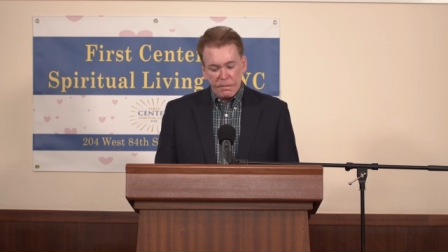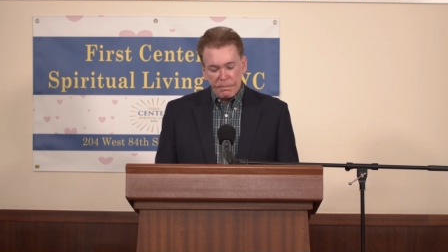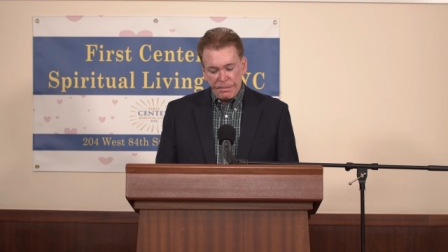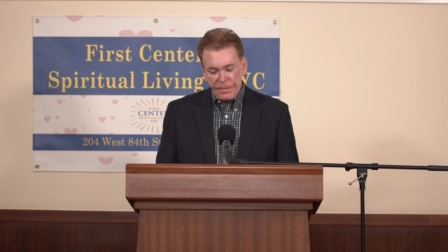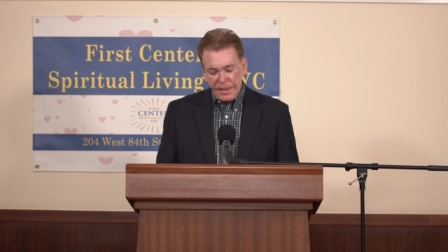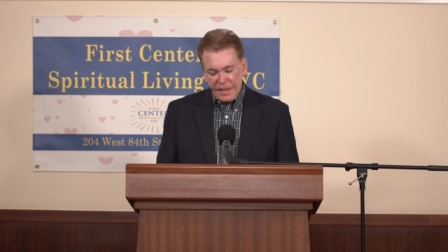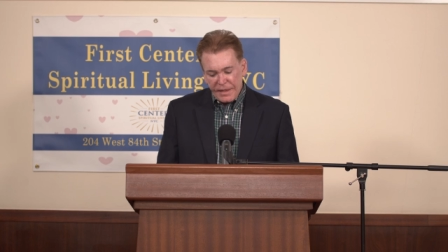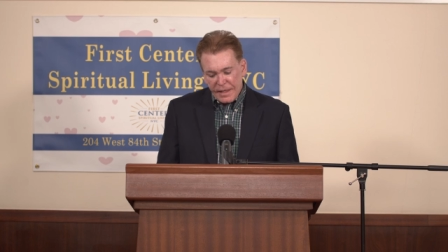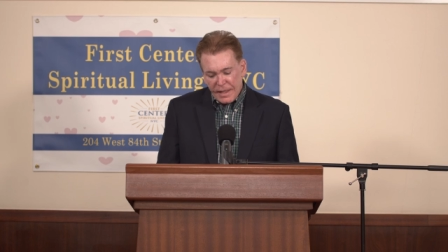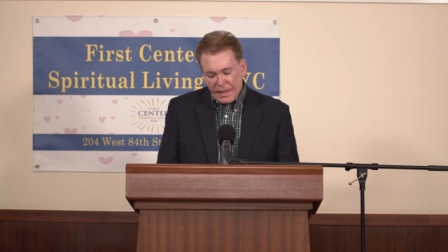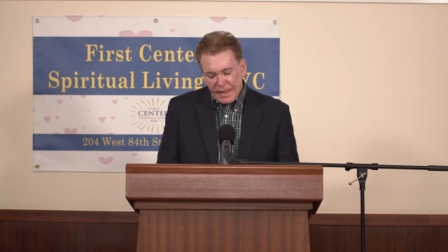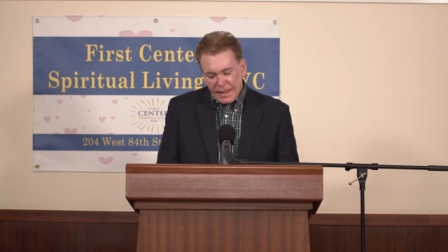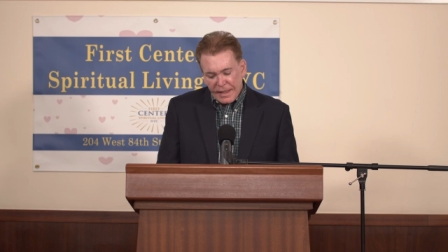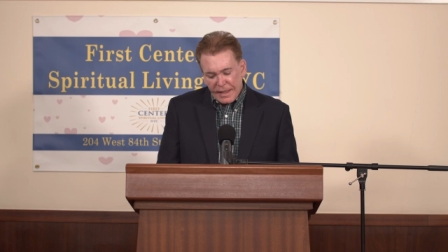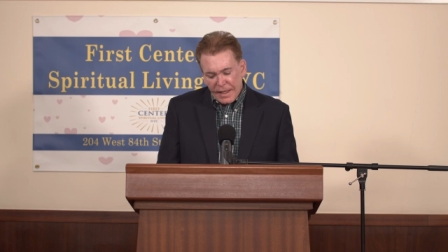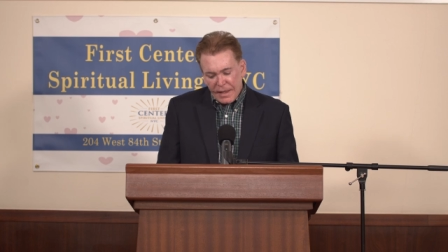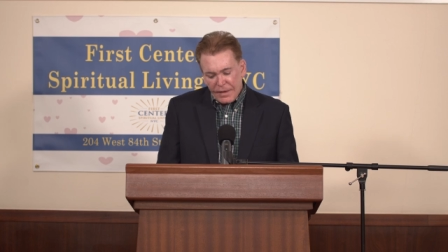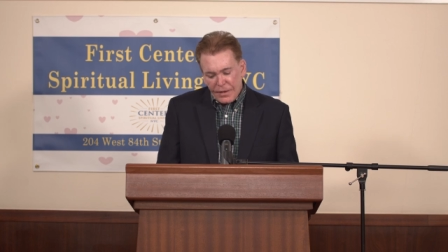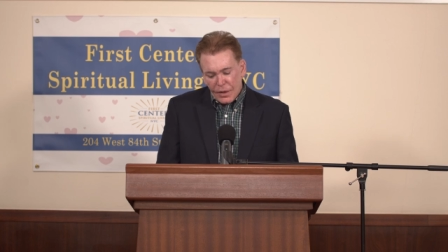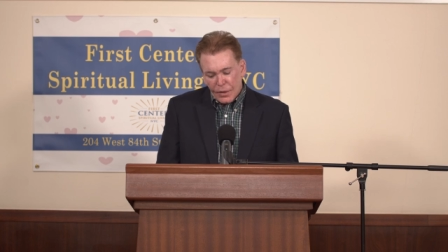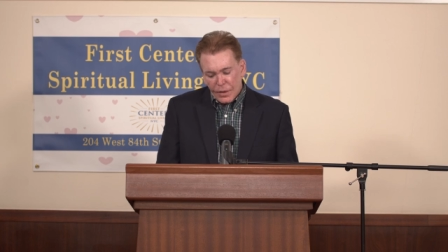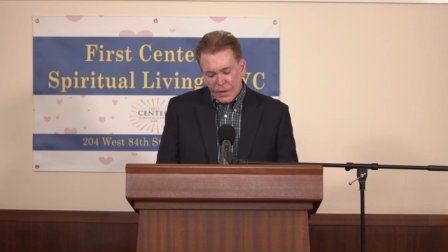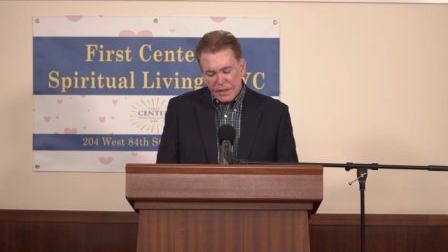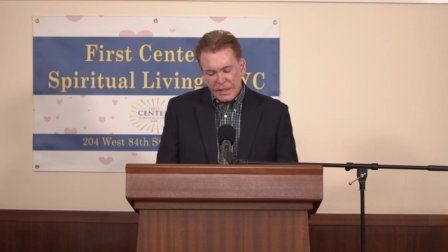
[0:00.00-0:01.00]
But then
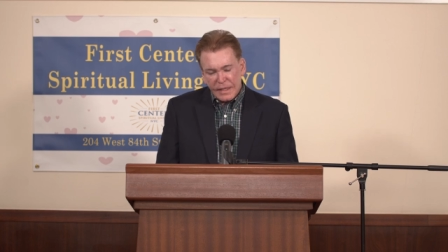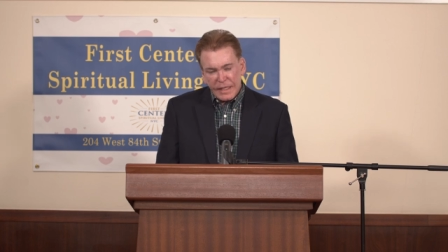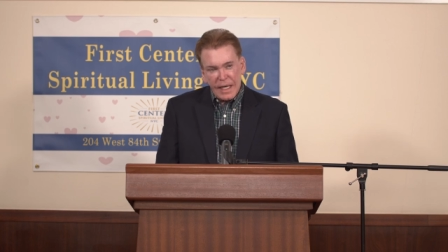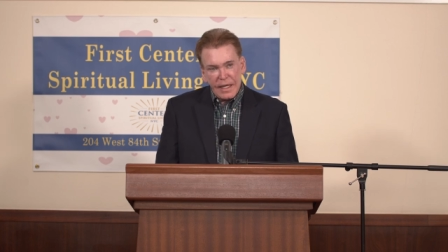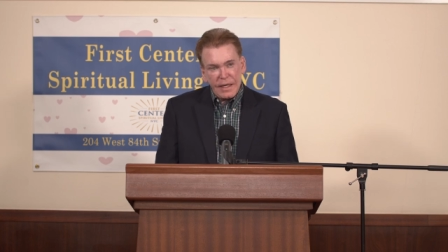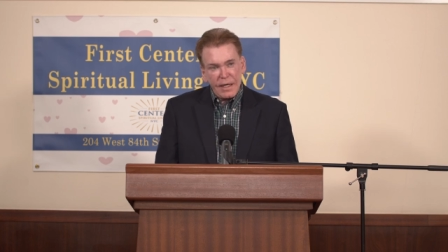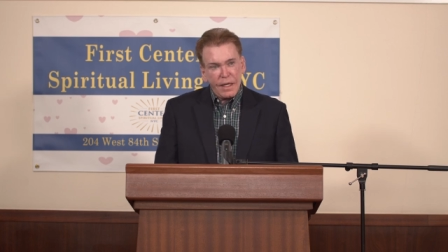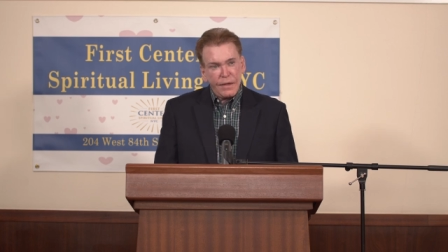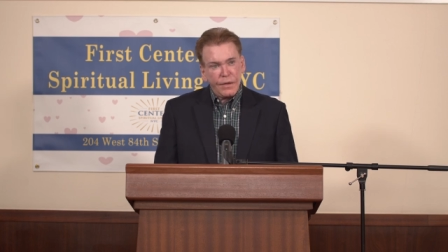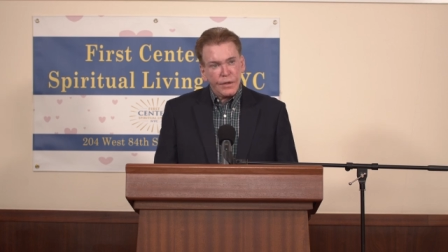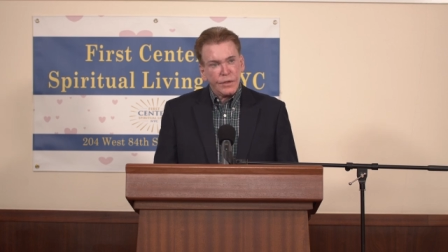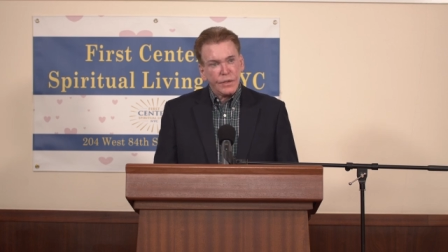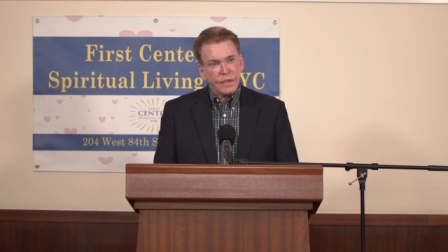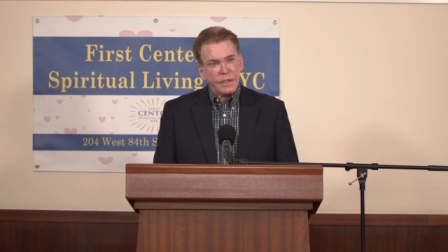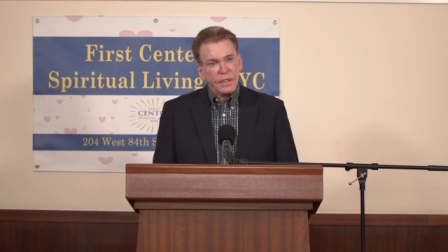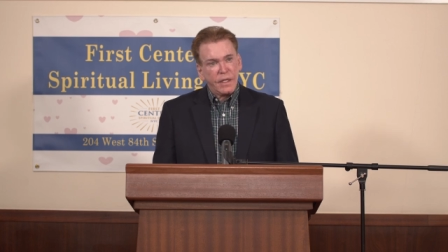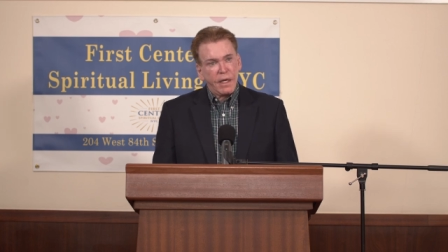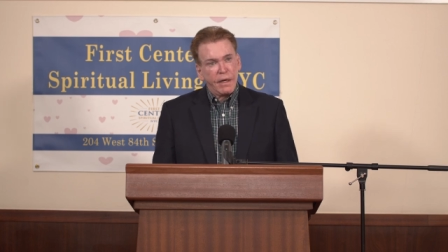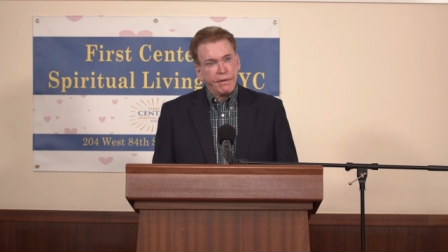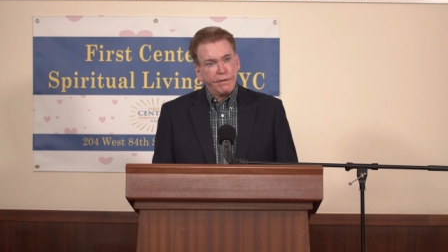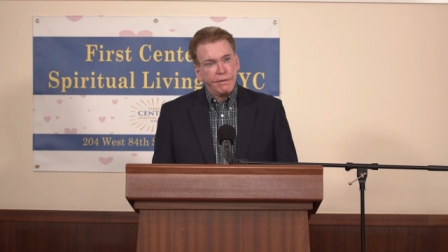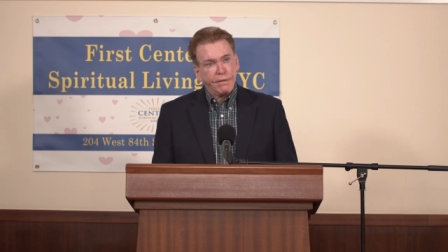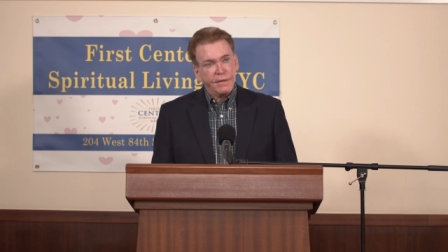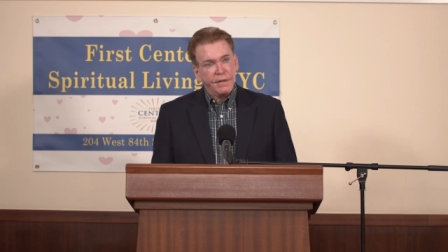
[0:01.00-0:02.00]
again, there is that other
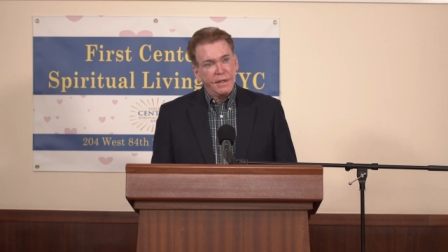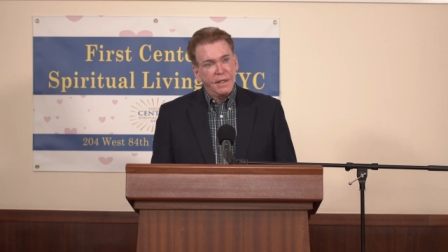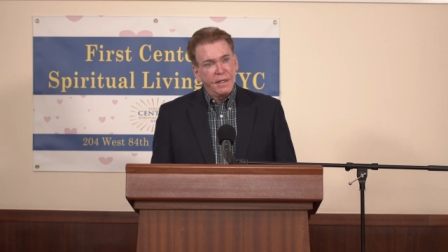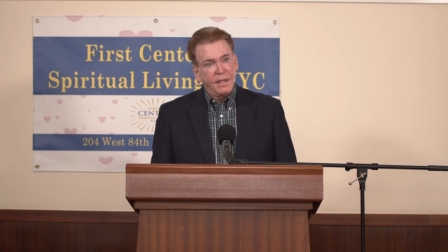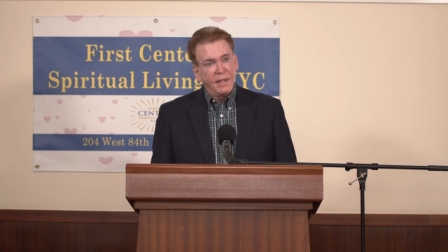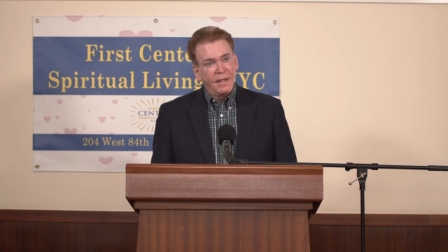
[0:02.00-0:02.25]
stuff.